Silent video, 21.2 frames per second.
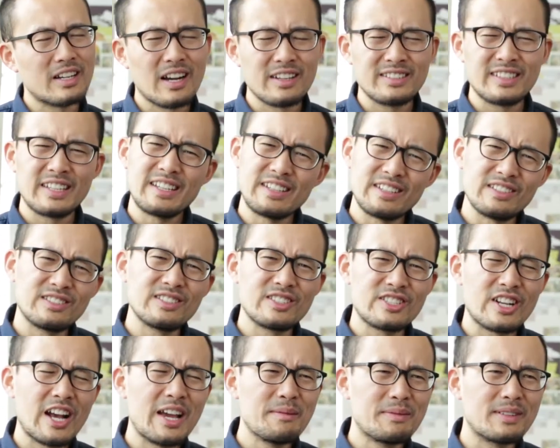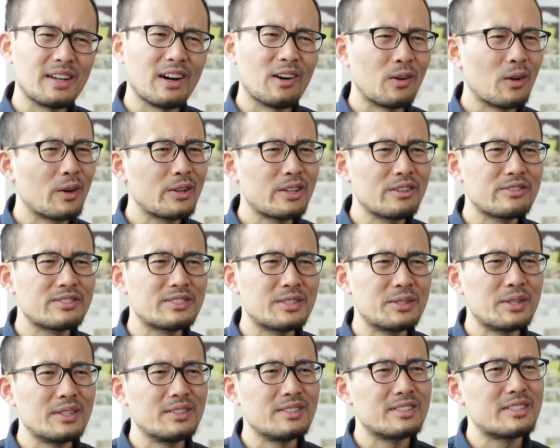I think it's shaped a lot of
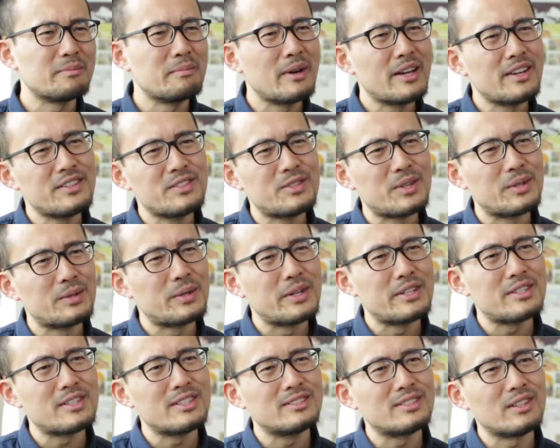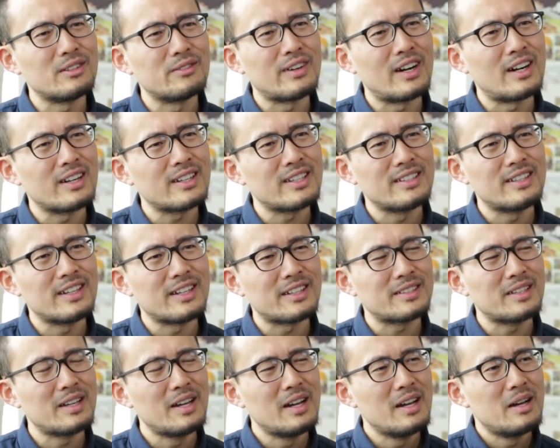students, many generations of
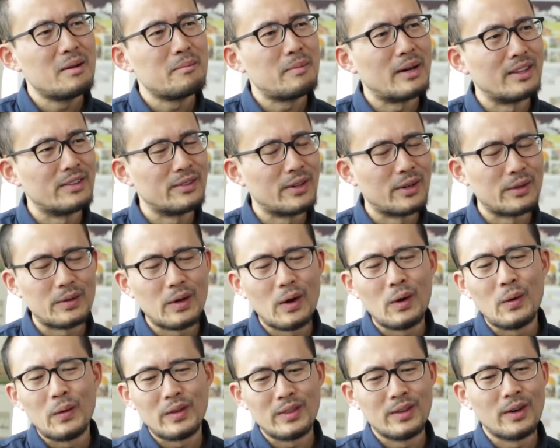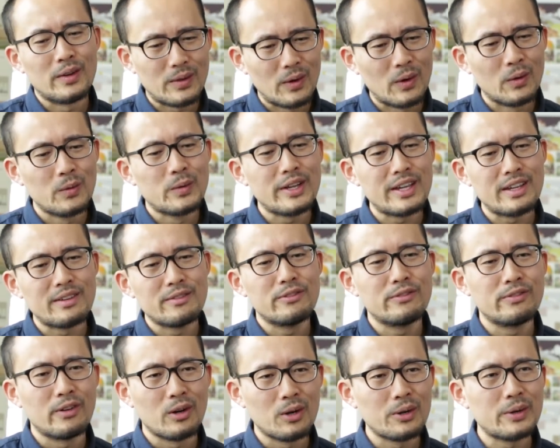architects, but not only in
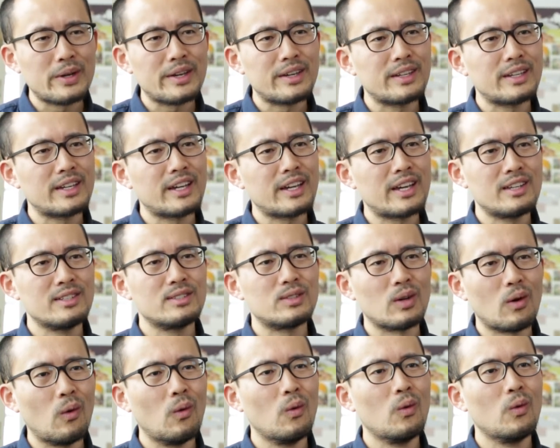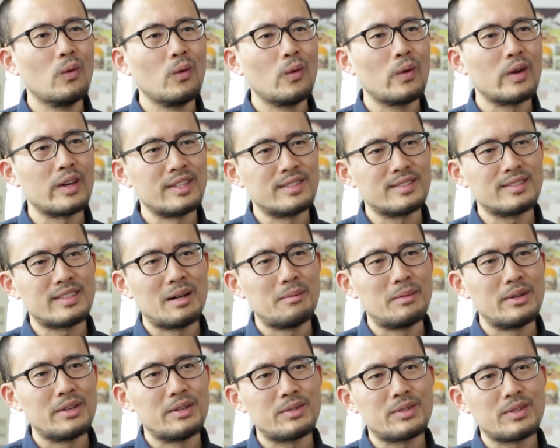following his own
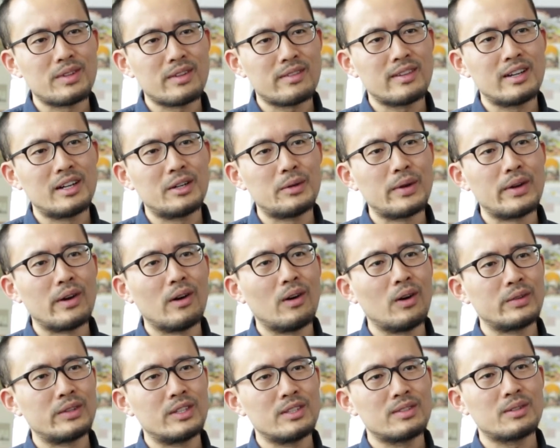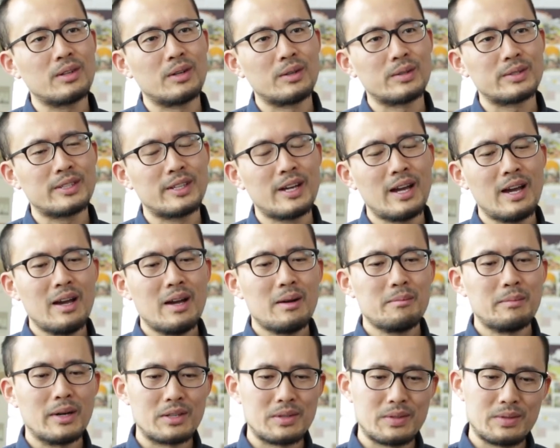established theory or discourse,
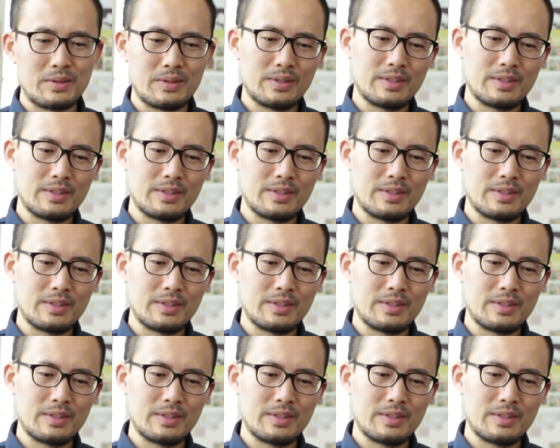but